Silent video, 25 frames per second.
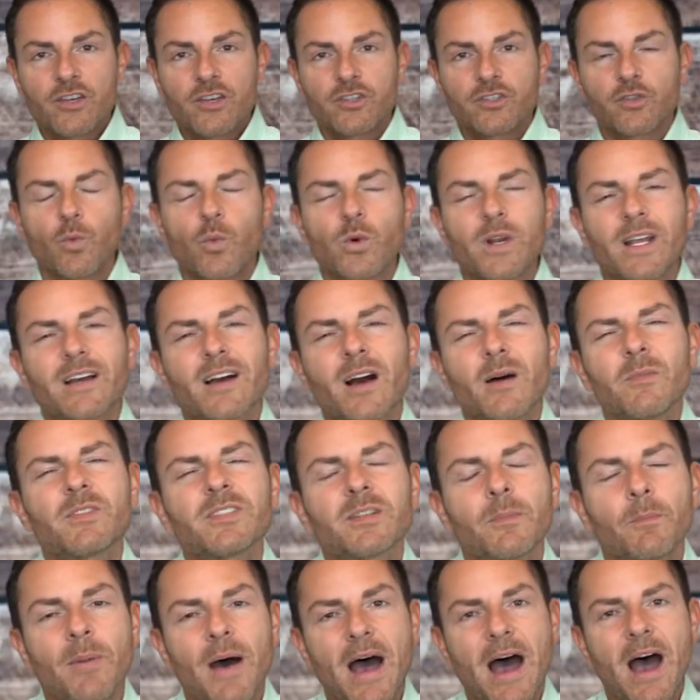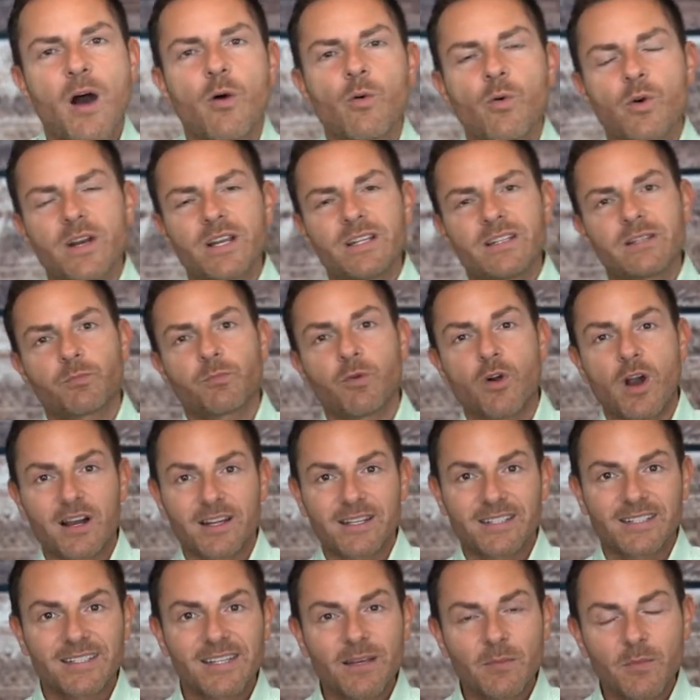So when it comes to power is
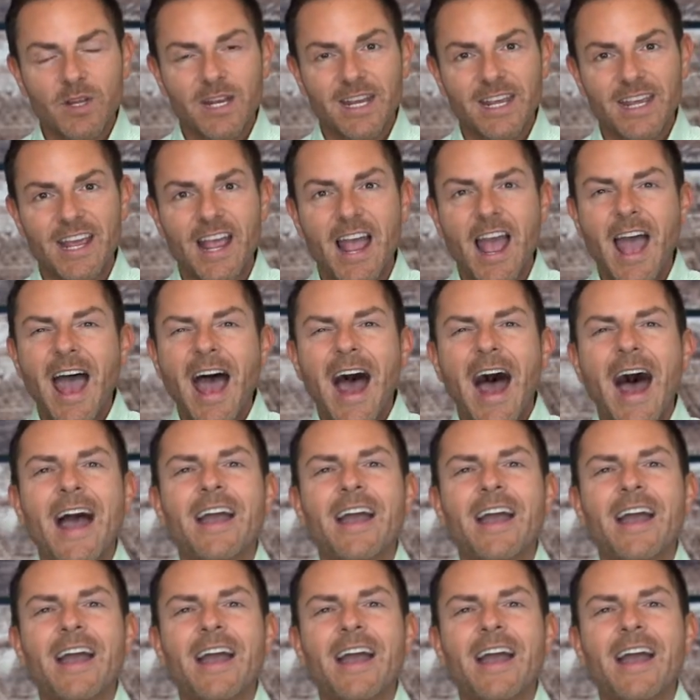proximity,